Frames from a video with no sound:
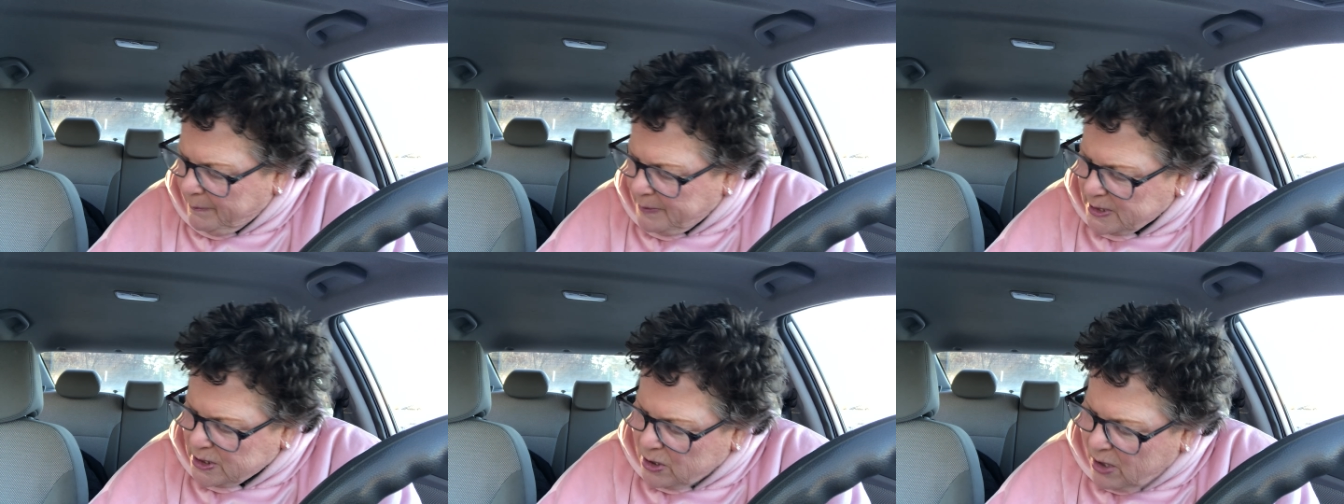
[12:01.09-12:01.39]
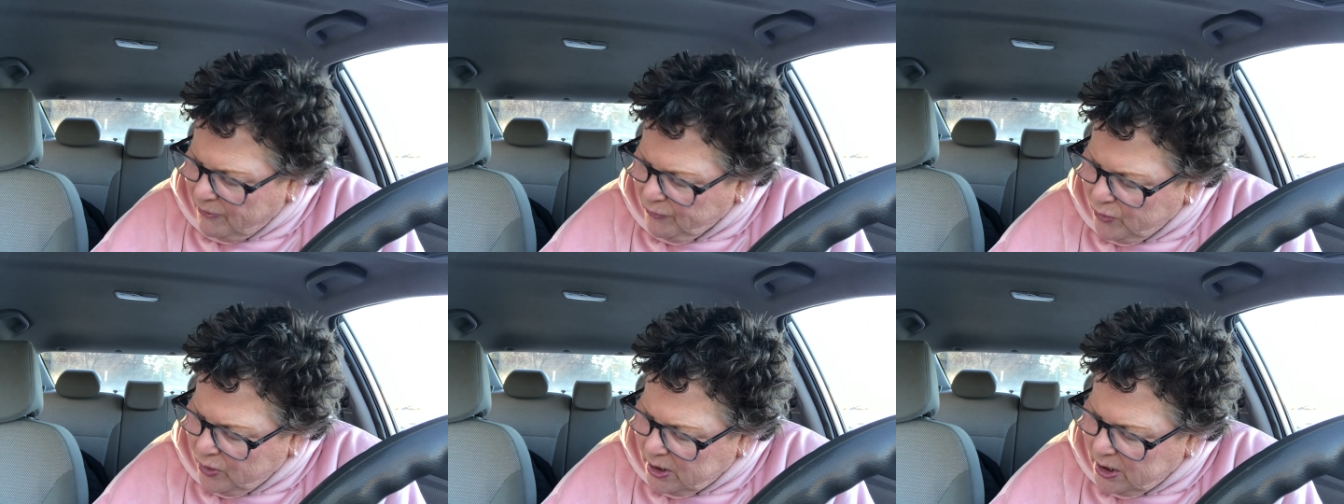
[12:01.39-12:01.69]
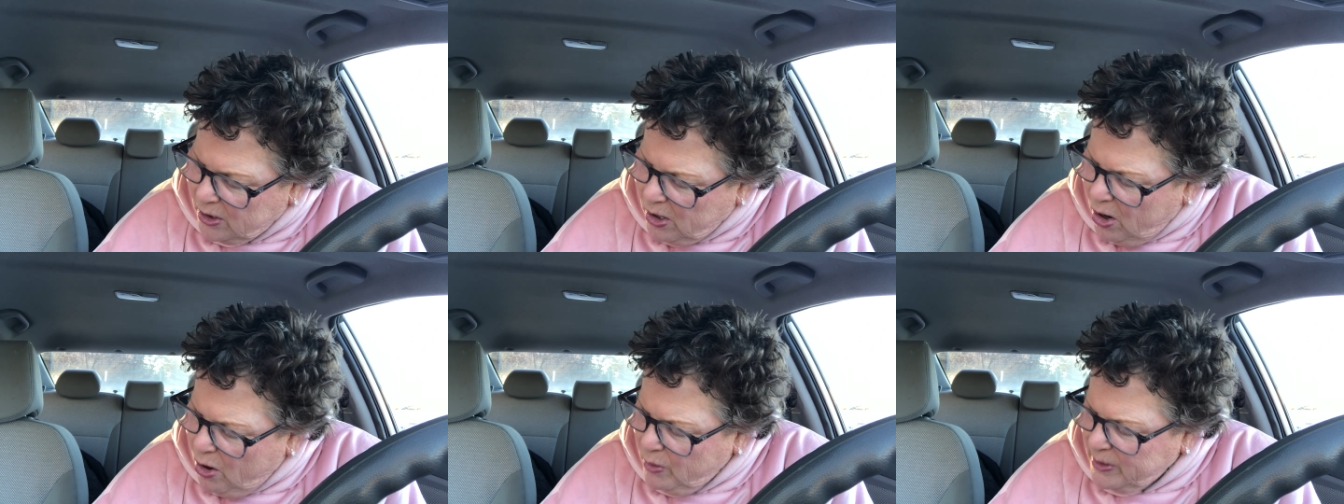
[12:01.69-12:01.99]
Biscoff
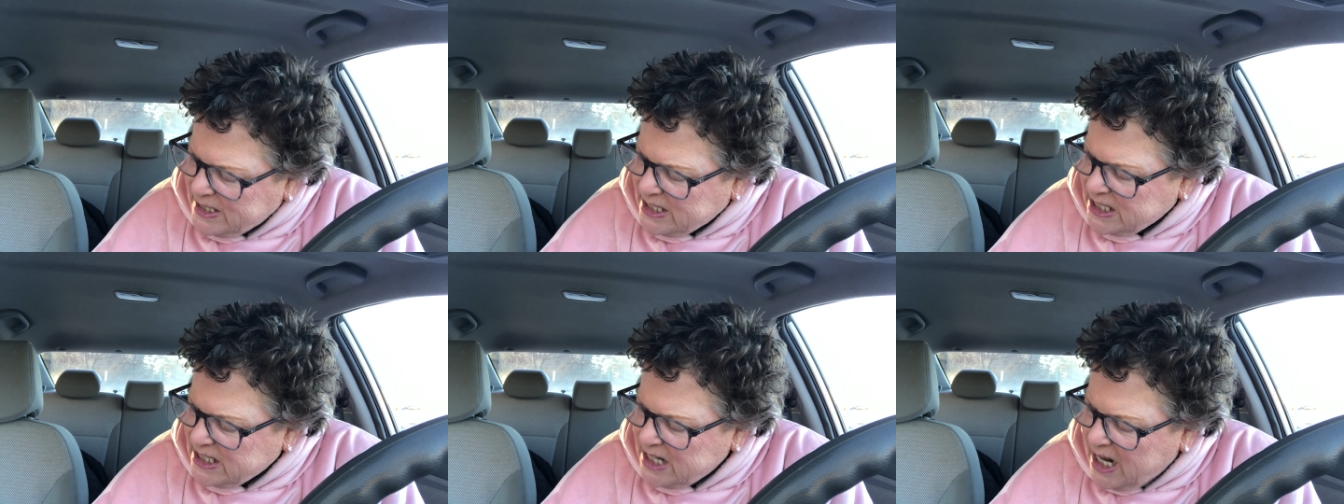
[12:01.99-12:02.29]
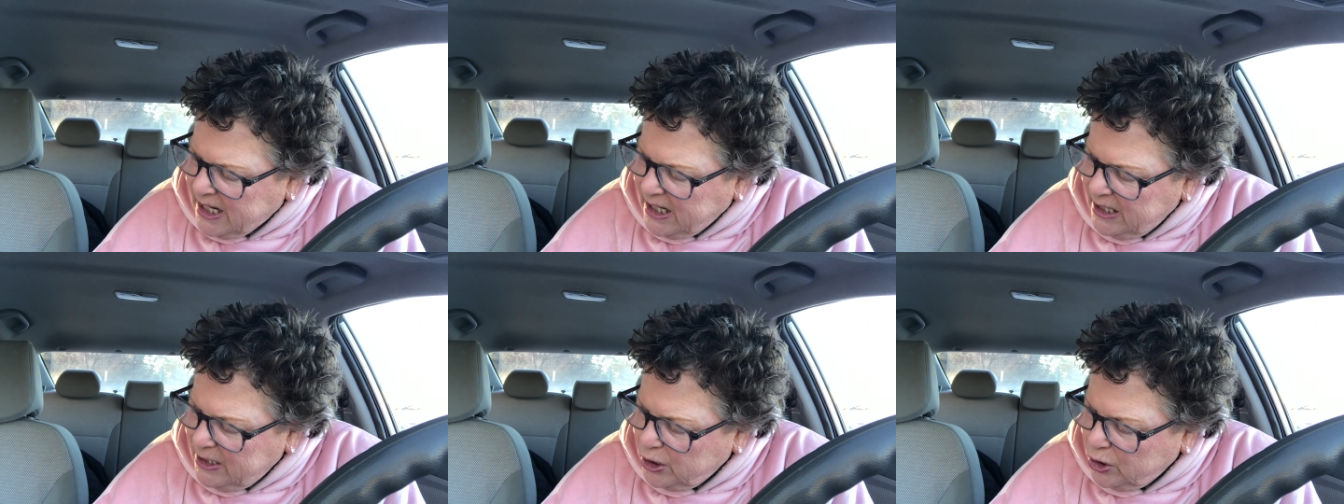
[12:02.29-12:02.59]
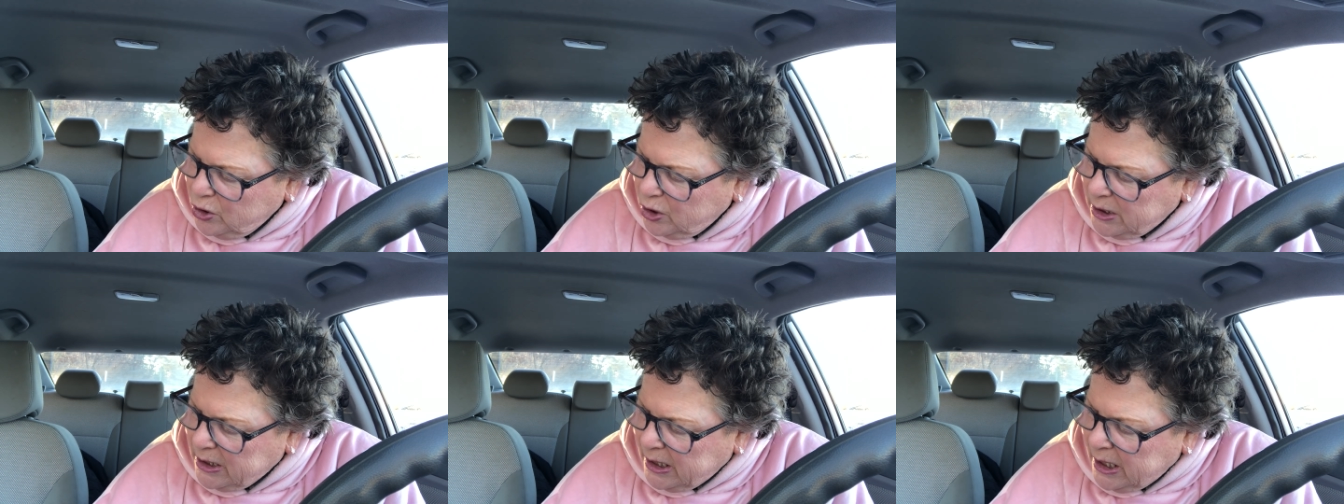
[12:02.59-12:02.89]
cookie. Oh, it's stuck in the
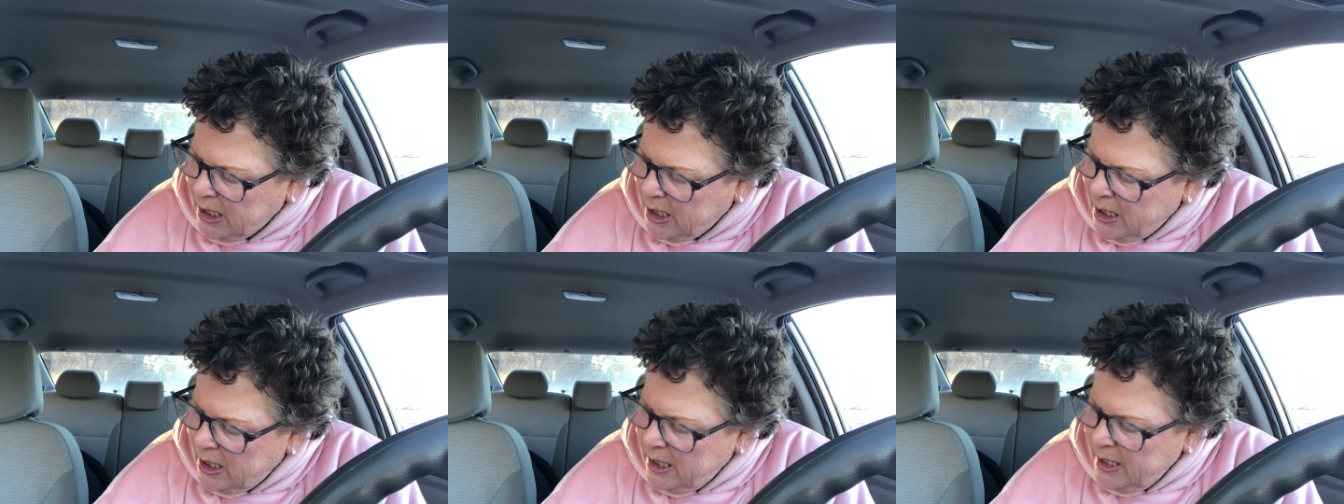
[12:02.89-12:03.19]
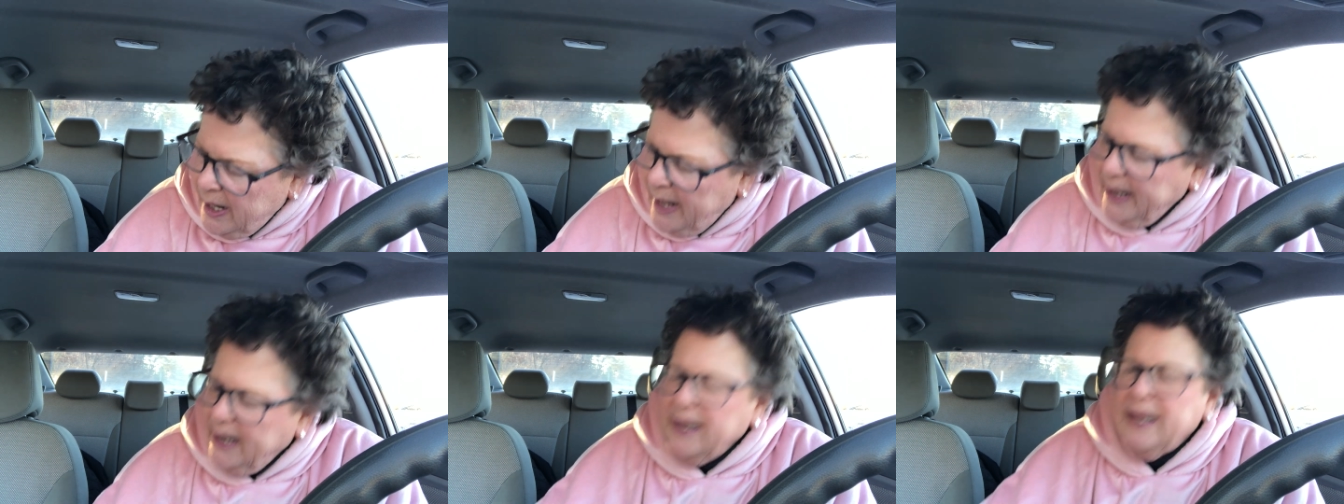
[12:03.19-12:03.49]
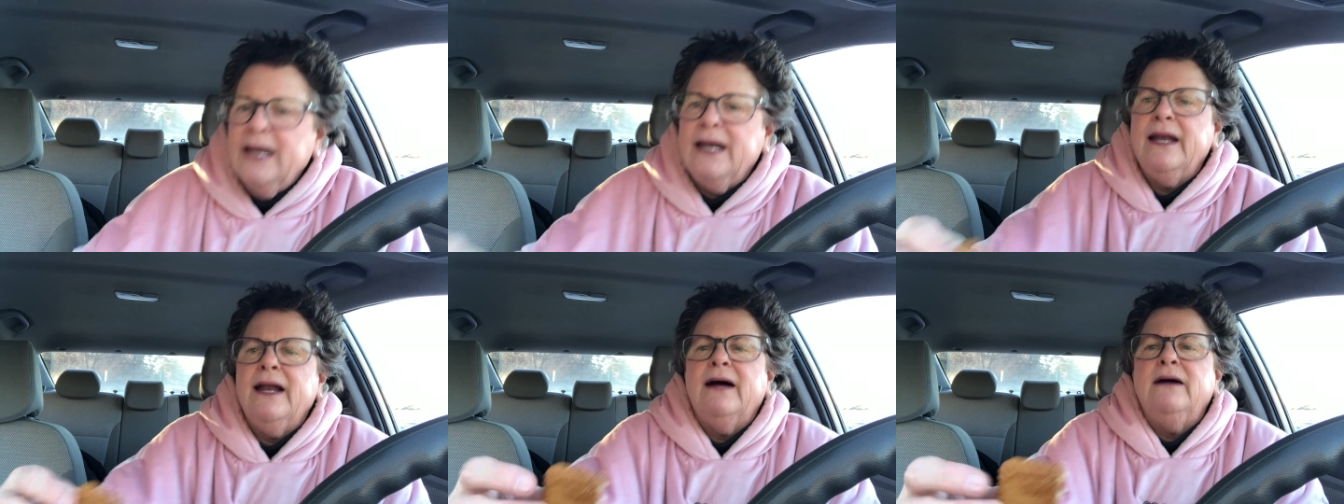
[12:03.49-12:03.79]
cookie. I can
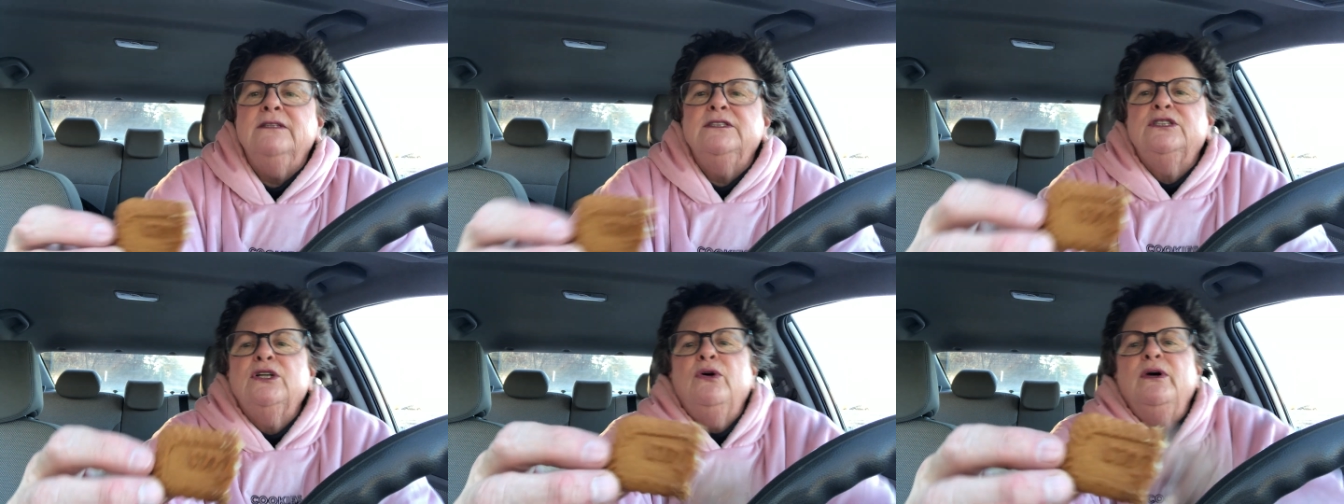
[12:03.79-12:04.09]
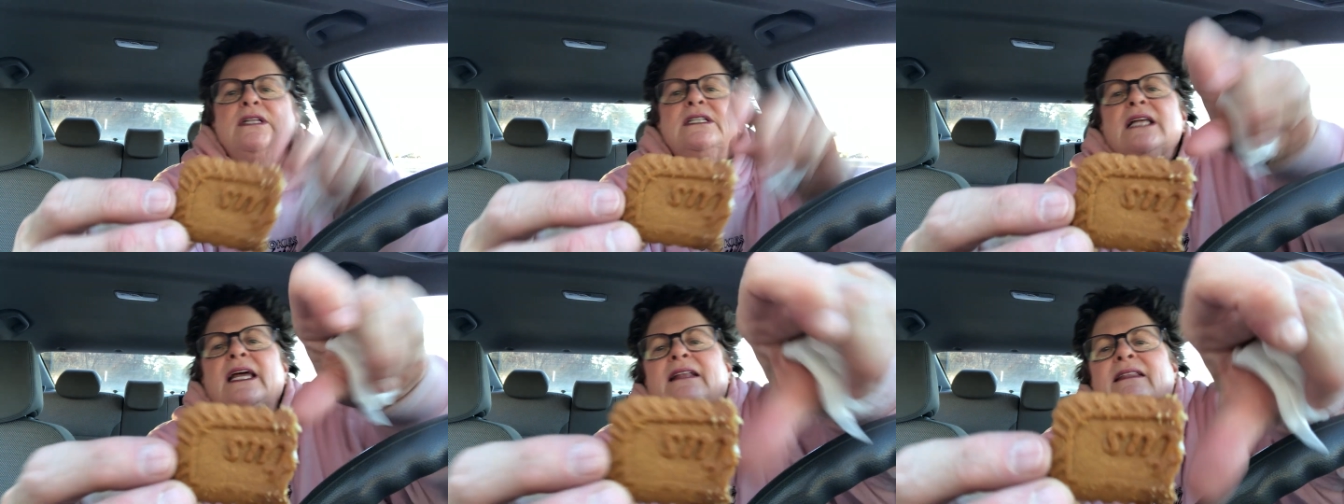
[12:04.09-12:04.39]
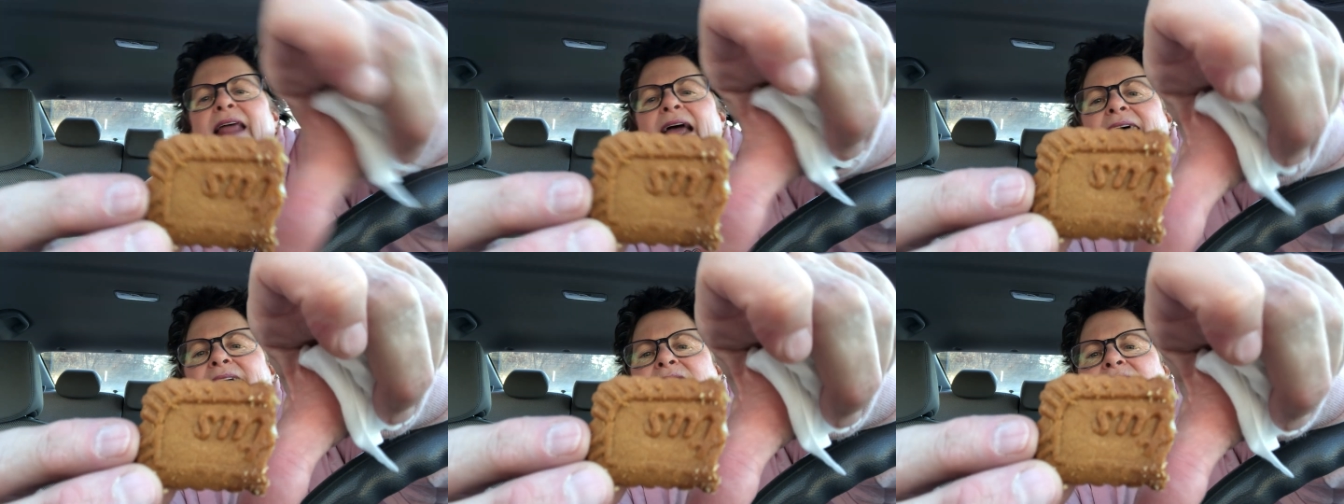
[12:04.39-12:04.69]
get it out. So it's like
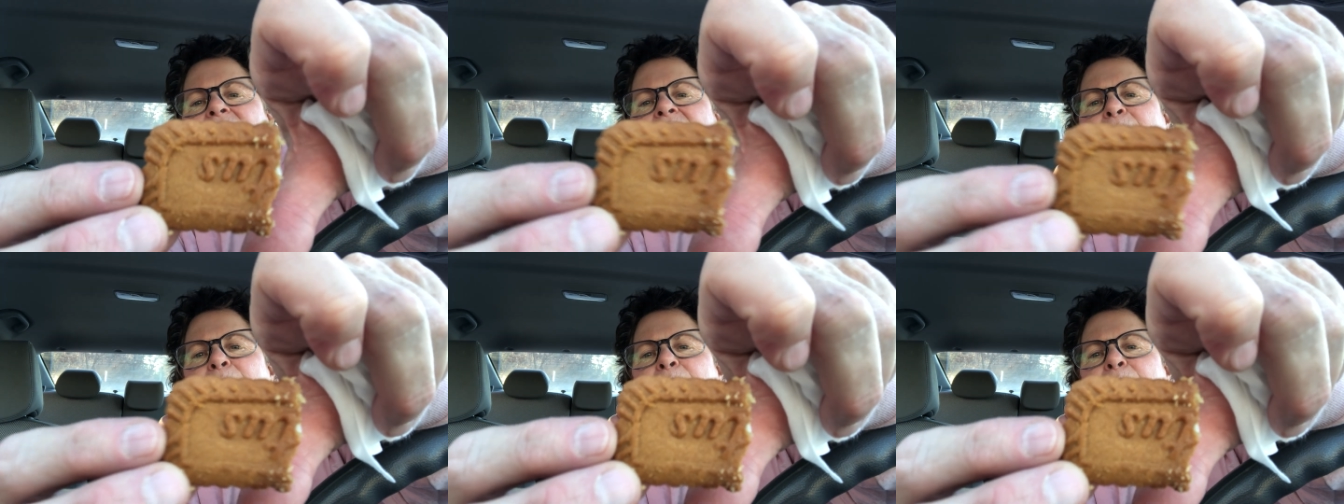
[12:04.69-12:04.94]
that. Say,